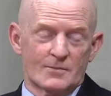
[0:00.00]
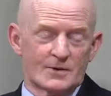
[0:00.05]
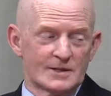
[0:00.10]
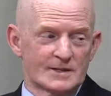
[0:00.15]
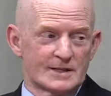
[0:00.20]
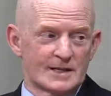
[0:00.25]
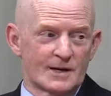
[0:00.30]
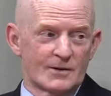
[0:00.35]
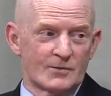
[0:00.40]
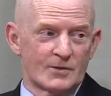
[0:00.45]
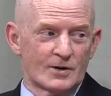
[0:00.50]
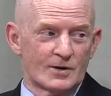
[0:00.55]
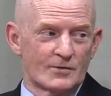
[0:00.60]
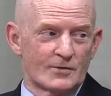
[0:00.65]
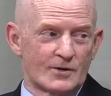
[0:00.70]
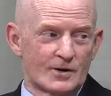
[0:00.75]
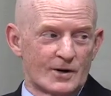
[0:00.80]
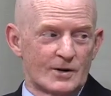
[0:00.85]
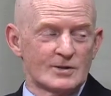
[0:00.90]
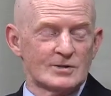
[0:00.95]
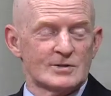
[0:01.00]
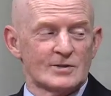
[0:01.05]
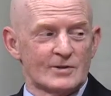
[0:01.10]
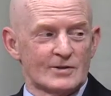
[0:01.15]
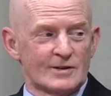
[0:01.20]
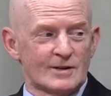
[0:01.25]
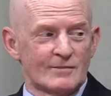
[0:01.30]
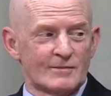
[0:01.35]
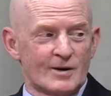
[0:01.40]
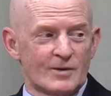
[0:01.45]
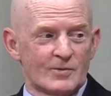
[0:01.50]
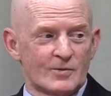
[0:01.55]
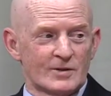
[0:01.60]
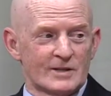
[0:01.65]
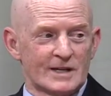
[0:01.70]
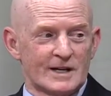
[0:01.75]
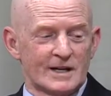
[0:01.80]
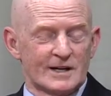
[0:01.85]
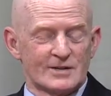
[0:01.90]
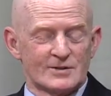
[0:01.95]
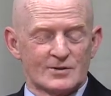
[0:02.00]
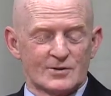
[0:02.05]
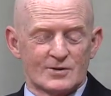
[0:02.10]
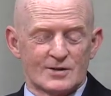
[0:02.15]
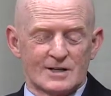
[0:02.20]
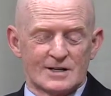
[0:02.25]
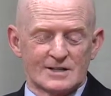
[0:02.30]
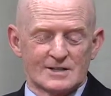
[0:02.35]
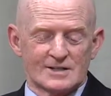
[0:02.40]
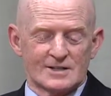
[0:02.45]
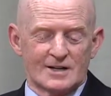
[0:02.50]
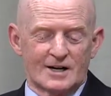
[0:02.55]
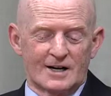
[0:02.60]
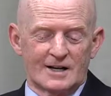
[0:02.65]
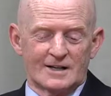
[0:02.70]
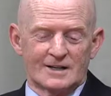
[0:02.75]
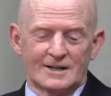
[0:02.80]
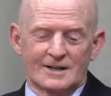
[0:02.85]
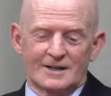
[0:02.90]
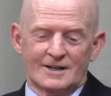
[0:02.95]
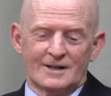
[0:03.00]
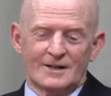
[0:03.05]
but they would have also come up with the answer that it's not